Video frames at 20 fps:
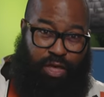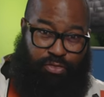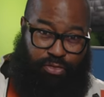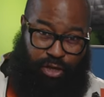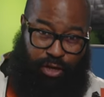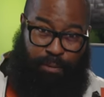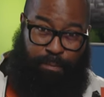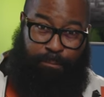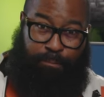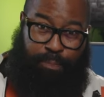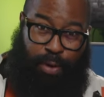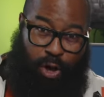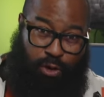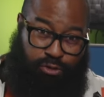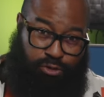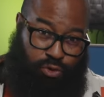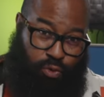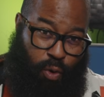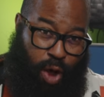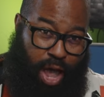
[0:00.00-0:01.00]
The
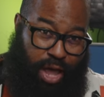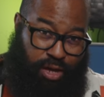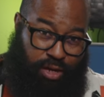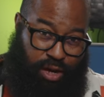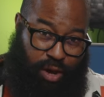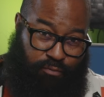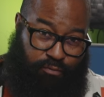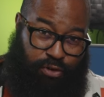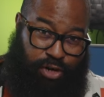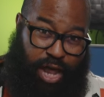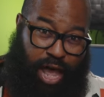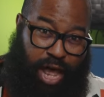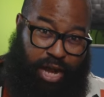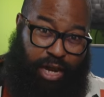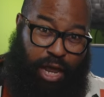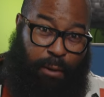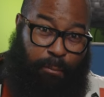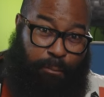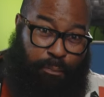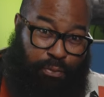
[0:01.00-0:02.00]
Bose QuietComfort had
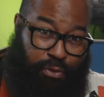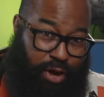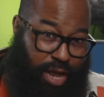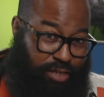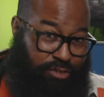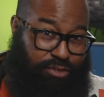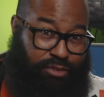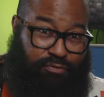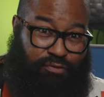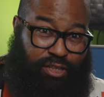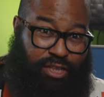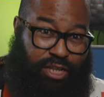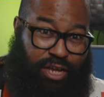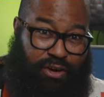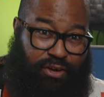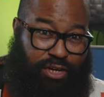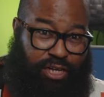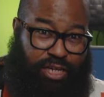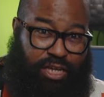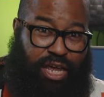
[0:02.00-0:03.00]
impressive
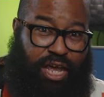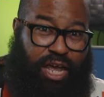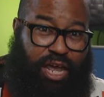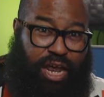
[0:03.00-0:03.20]
clarity